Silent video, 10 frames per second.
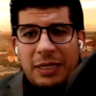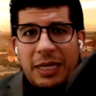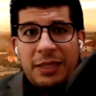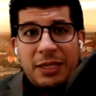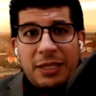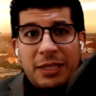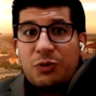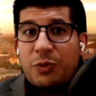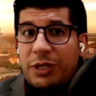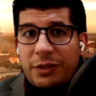these schools
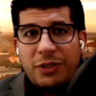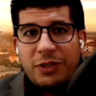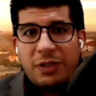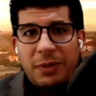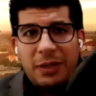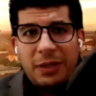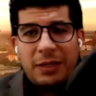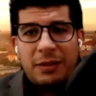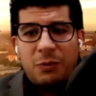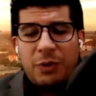were legitimate
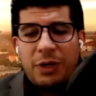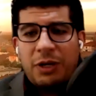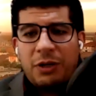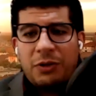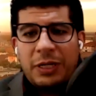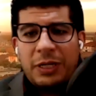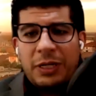and they were